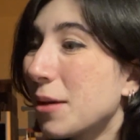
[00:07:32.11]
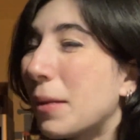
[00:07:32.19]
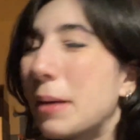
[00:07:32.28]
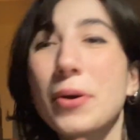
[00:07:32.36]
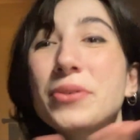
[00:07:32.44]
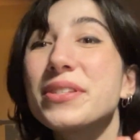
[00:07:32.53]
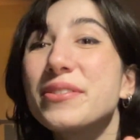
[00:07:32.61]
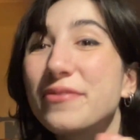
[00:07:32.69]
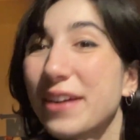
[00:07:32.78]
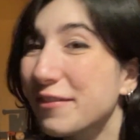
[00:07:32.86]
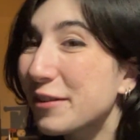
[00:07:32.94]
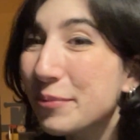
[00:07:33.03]
My most
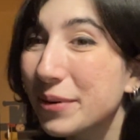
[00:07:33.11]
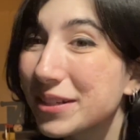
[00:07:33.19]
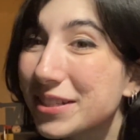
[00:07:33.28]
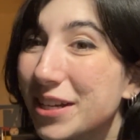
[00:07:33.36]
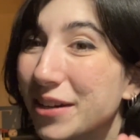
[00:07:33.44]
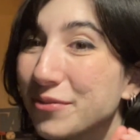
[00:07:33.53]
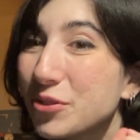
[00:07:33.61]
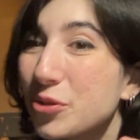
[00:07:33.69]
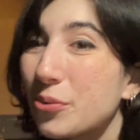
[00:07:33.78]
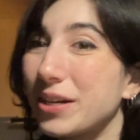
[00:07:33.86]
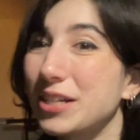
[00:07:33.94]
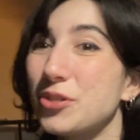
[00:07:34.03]
favorite print of
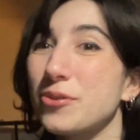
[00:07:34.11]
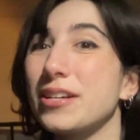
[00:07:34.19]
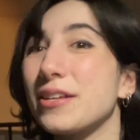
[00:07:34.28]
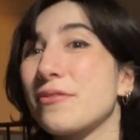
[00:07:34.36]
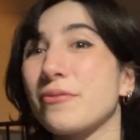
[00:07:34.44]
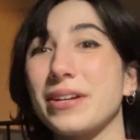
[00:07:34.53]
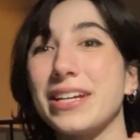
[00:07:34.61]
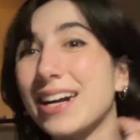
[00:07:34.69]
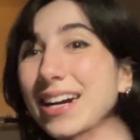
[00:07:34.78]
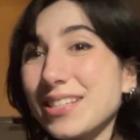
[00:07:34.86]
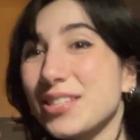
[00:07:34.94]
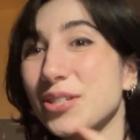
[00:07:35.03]
2023
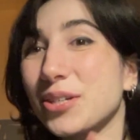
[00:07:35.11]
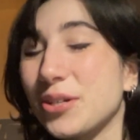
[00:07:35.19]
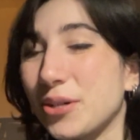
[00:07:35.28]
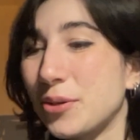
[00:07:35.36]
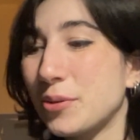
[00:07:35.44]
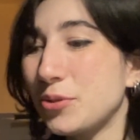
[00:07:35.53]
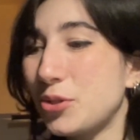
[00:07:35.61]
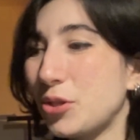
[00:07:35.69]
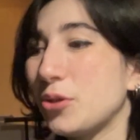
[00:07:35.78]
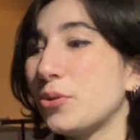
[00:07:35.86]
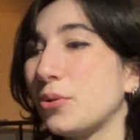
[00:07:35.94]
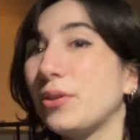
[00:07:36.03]
has to go
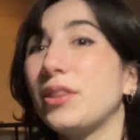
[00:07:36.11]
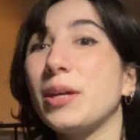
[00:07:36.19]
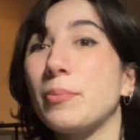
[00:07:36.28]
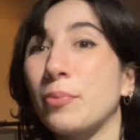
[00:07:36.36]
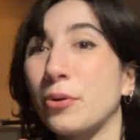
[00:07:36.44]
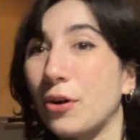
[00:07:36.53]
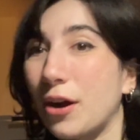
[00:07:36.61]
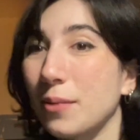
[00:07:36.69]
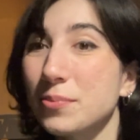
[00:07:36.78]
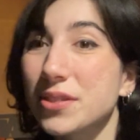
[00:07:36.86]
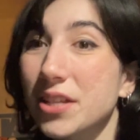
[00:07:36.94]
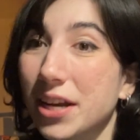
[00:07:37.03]
to the
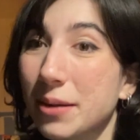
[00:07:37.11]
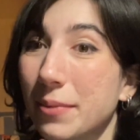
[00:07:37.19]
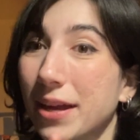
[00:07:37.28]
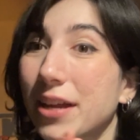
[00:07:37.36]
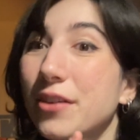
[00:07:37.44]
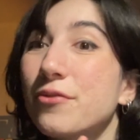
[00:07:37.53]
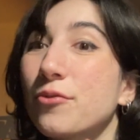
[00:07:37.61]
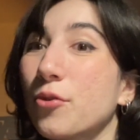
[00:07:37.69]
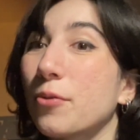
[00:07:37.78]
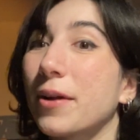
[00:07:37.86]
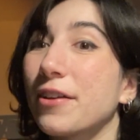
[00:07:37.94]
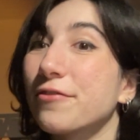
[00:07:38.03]
props that I made for
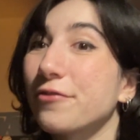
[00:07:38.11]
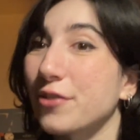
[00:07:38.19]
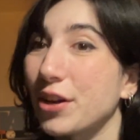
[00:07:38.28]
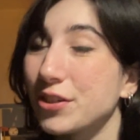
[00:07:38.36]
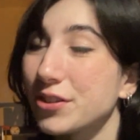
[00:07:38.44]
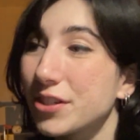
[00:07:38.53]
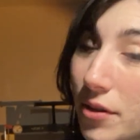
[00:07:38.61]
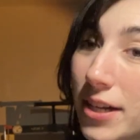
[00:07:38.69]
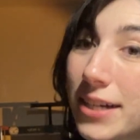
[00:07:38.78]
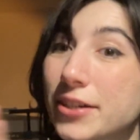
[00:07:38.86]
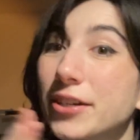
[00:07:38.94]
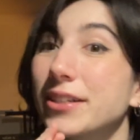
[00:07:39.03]
my friend
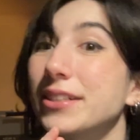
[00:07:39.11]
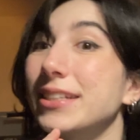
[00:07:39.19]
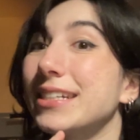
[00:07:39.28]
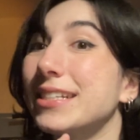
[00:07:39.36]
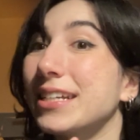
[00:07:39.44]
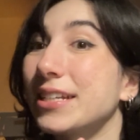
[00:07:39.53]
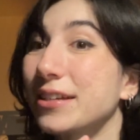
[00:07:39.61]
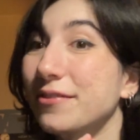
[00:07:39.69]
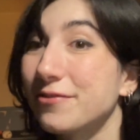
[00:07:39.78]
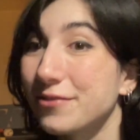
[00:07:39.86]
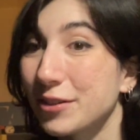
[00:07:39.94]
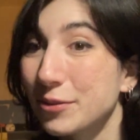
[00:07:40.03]
currently attending
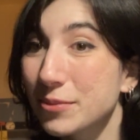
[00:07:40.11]
film